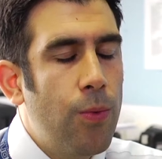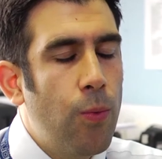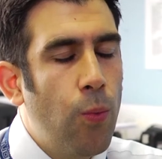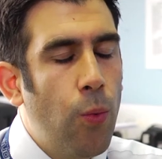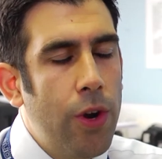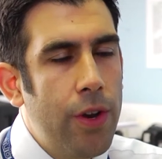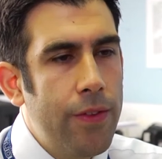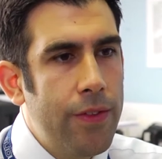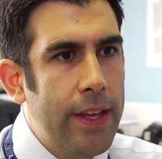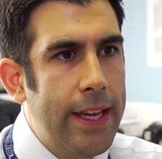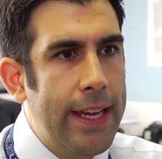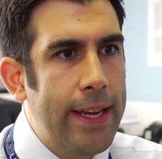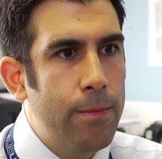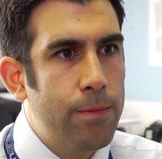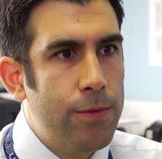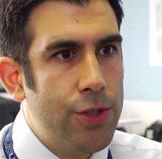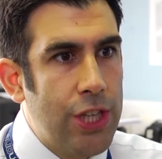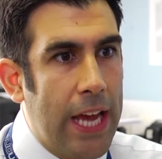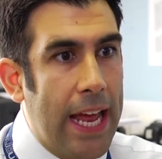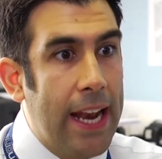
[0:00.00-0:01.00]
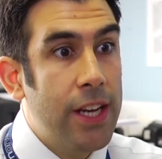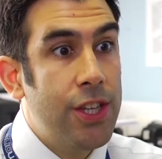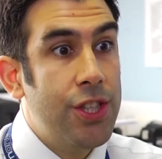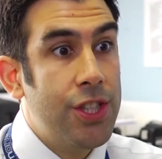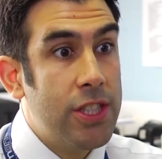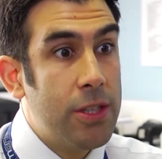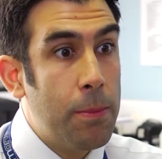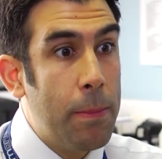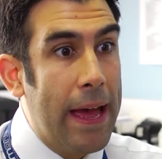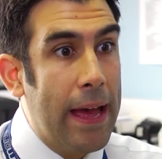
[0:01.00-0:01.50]
One of the
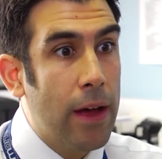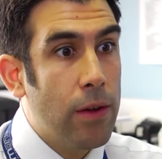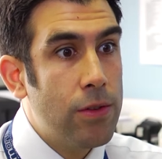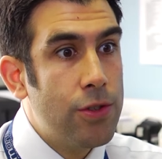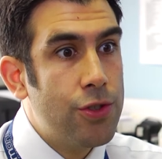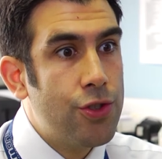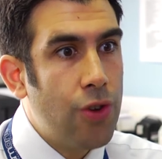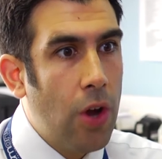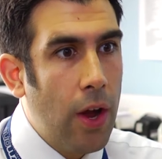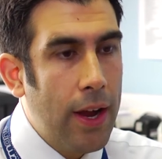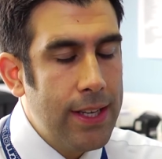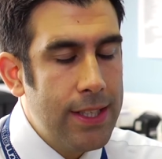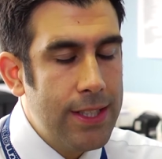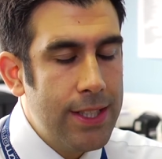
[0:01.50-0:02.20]
challenges about trying